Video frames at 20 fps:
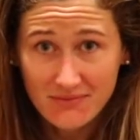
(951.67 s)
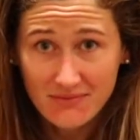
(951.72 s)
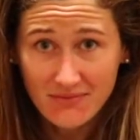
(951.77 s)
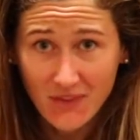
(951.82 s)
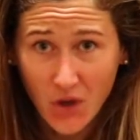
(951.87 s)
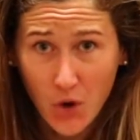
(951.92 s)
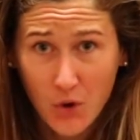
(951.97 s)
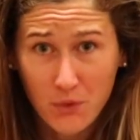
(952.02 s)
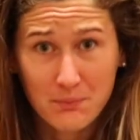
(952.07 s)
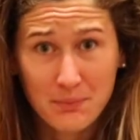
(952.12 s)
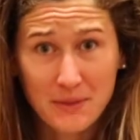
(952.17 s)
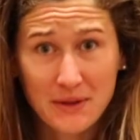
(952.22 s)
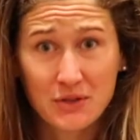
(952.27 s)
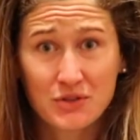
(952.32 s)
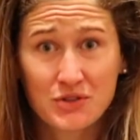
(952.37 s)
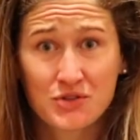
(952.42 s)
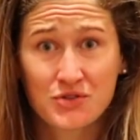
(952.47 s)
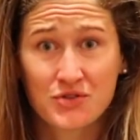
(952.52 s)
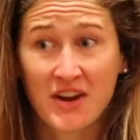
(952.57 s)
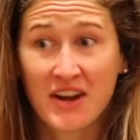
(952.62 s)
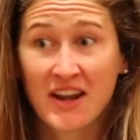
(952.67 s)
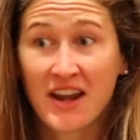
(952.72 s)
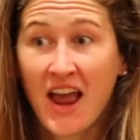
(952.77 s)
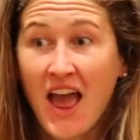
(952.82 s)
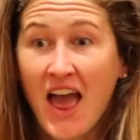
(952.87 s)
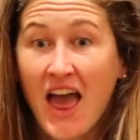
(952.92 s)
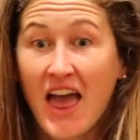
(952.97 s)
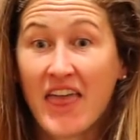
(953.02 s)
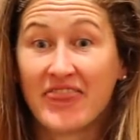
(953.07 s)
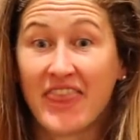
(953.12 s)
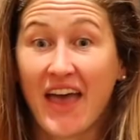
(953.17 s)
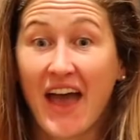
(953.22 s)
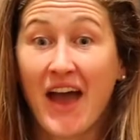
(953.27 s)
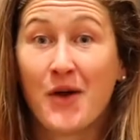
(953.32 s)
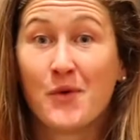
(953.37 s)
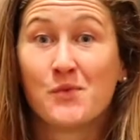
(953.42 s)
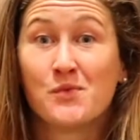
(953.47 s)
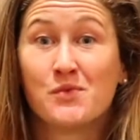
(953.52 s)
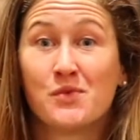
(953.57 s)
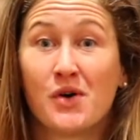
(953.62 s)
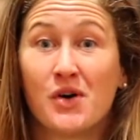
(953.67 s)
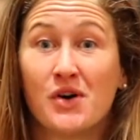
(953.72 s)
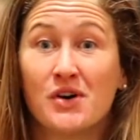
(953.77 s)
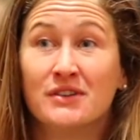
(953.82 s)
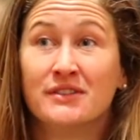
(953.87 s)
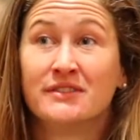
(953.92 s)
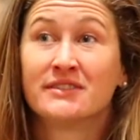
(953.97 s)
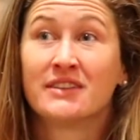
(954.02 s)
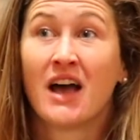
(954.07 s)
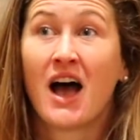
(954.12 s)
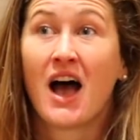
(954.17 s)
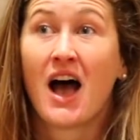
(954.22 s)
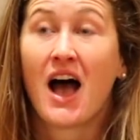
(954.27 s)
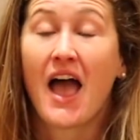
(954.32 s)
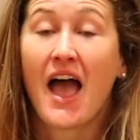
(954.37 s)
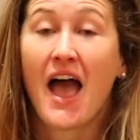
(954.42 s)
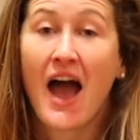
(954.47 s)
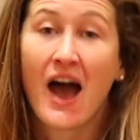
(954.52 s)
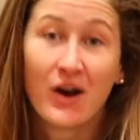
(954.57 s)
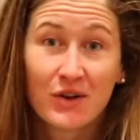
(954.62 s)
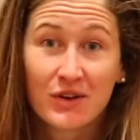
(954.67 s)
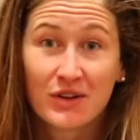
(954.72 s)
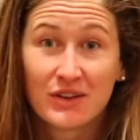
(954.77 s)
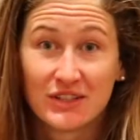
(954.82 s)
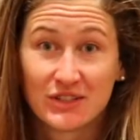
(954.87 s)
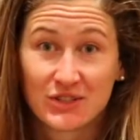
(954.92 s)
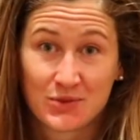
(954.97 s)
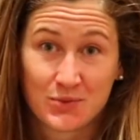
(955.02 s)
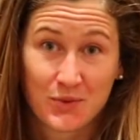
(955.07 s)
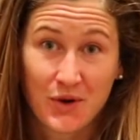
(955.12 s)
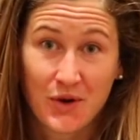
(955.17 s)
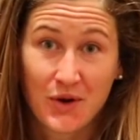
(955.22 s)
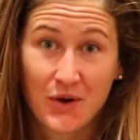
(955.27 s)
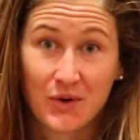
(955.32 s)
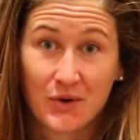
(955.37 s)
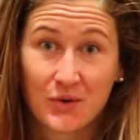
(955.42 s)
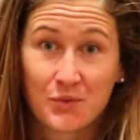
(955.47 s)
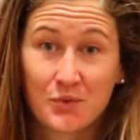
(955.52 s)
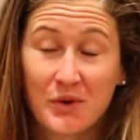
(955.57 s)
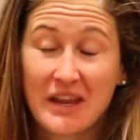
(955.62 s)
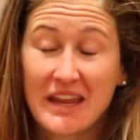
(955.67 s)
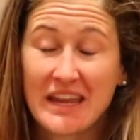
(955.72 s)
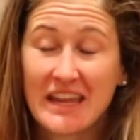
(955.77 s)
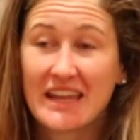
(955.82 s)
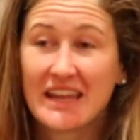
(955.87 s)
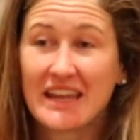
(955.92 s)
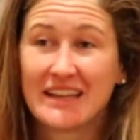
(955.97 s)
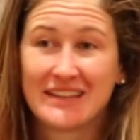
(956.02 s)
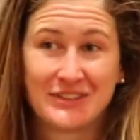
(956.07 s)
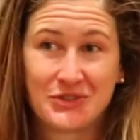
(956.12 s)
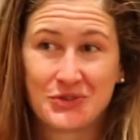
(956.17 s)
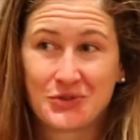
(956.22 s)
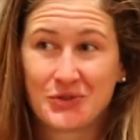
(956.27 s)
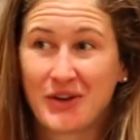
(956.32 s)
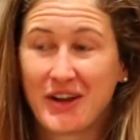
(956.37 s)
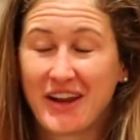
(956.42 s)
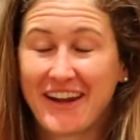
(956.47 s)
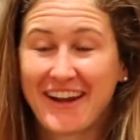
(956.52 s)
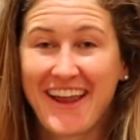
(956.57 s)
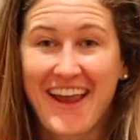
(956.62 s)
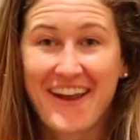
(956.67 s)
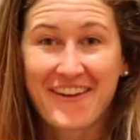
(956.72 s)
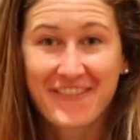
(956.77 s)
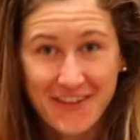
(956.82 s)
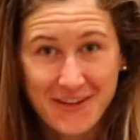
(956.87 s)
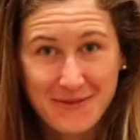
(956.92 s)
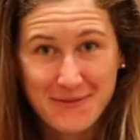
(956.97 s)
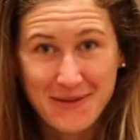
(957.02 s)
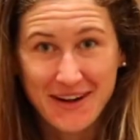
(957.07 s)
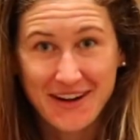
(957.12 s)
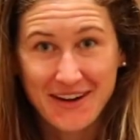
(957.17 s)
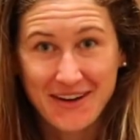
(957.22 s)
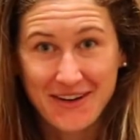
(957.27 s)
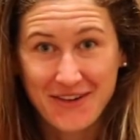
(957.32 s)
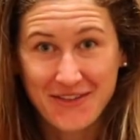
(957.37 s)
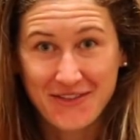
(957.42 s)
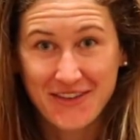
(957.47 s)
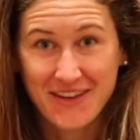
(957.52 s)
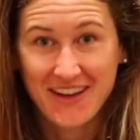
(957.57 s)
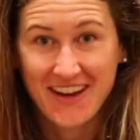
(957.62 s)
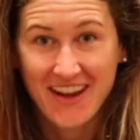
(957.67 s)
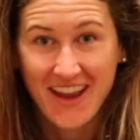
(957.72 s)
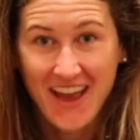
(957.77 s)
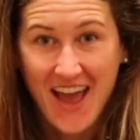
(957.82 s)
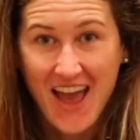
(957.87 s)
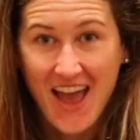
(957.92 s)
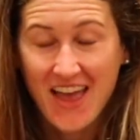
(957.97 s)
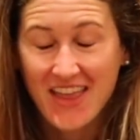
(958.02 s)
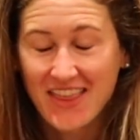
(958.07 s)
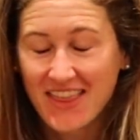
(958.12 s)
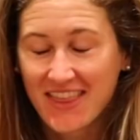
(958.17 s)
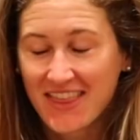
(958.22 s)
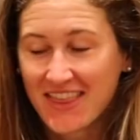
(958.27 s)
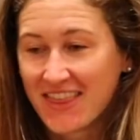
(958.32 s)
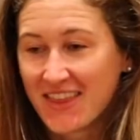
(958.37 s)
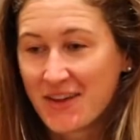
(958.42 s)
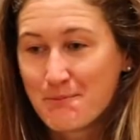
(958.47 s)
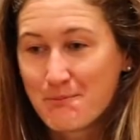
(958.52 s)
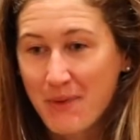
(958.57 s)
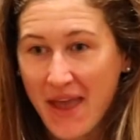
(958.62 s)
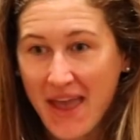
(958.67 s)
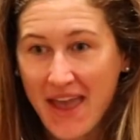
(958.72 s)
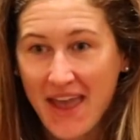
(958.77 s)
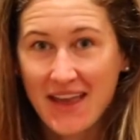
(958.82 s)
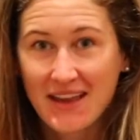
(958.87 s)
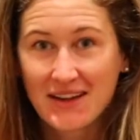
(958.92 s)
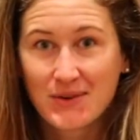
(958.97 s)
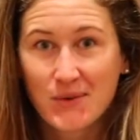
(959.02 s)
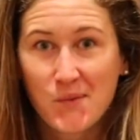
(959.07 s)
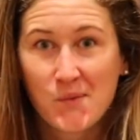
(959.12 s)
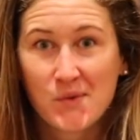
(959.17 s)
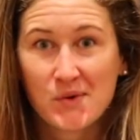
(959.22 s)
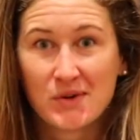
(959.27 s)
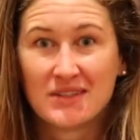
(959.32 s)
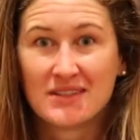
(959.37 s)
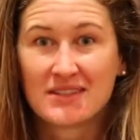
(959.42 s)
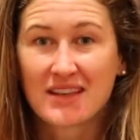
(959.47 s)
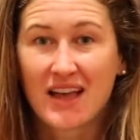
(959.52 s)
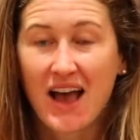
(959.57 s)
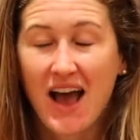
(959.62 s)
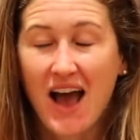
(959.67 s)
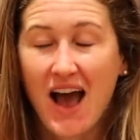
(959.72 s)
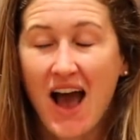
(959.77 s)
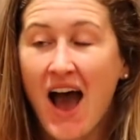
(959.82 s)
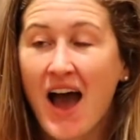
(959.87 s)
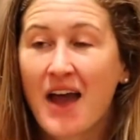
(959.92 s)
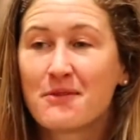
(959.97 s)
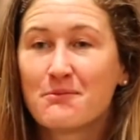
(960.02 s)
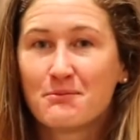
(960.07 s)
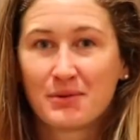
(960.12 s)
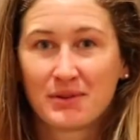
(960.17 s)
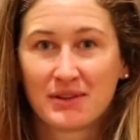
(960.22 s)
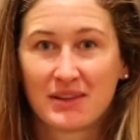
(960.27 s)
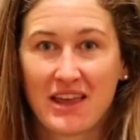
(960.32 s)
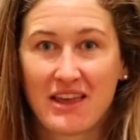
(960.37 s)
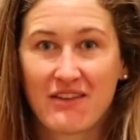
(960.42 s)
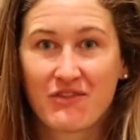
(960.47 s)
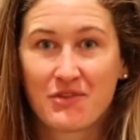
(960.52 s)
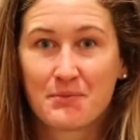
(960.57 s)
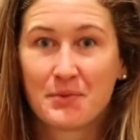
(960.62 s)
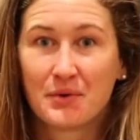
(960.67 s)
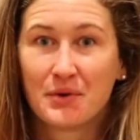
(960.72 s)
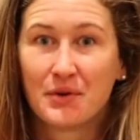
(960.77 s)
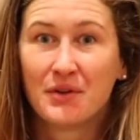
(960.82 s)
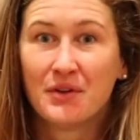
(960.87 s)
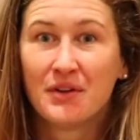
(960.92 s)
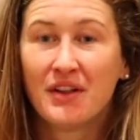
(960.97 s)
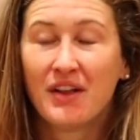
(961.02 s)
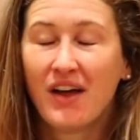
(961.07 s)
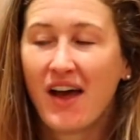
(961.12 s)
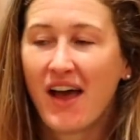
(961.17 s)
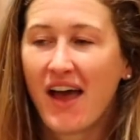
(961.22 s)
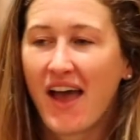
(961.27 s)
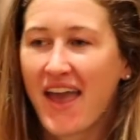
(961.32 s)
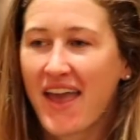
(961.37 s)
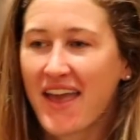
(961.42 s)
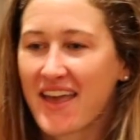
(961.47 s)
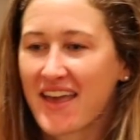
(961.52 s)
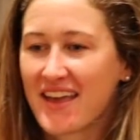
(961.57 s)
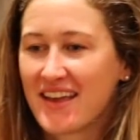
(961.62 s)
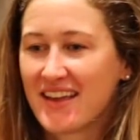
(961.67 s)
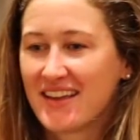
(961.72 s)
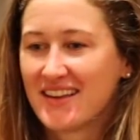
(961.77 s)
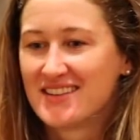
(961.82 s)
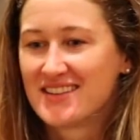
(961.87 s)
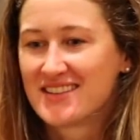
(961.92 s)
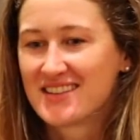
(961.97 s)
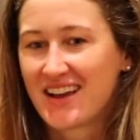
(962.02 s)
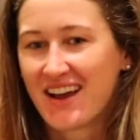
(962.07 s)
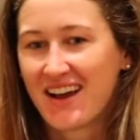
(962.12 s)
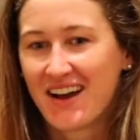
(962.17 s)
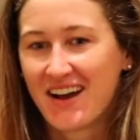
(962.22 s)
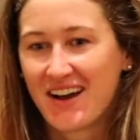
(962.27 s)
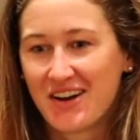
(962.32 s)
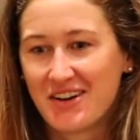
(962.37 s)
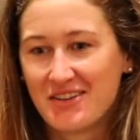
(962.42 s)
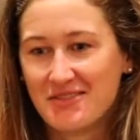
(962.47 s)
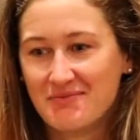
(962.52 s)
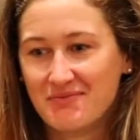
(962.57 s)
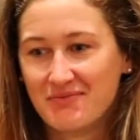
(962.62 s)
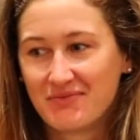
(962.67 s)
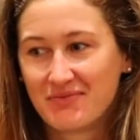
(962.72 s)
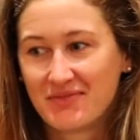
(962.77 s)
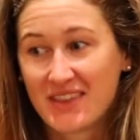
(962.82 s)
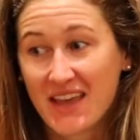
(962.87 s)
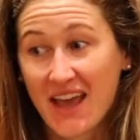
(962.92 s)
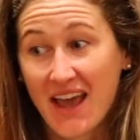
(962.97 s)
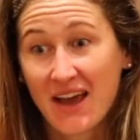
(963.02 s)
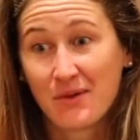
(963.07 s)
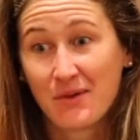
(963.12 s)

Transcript: on Beale Street. That was out of this world. We enjoyed every minute of it. The band was unbelievable, and that